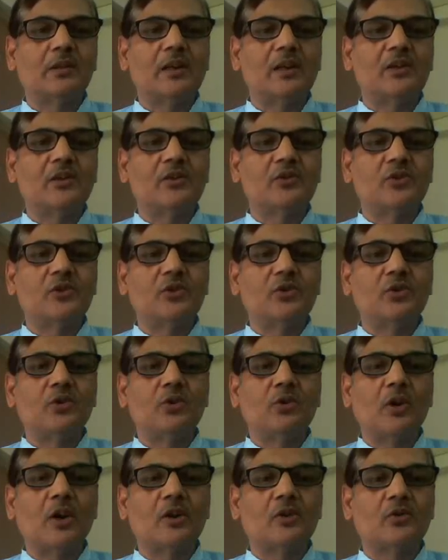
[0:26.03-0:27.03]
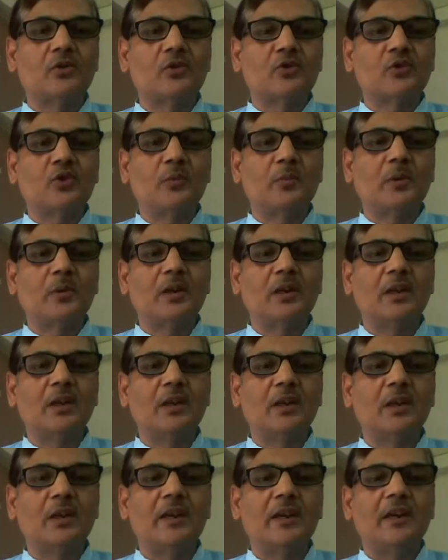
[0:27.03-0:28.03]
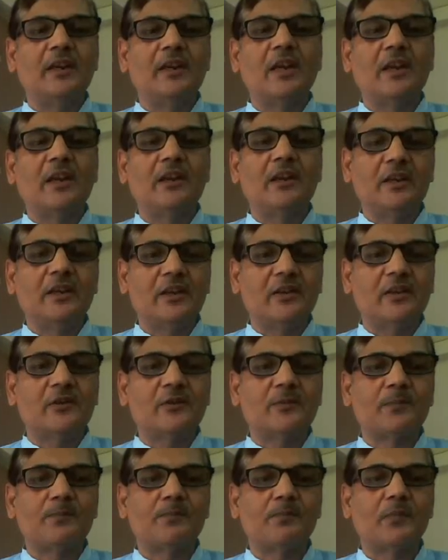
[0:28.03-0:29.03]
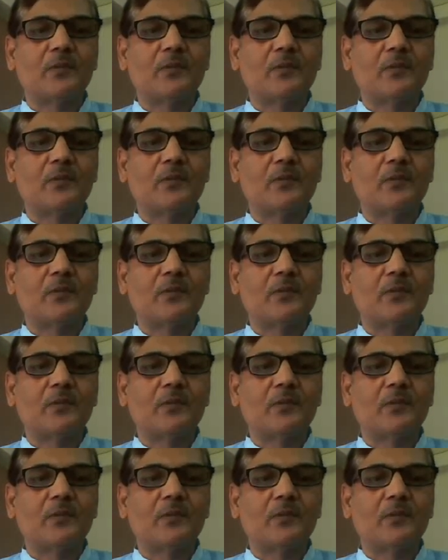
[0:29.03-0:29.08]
that is pseudo-autosomal inheritance.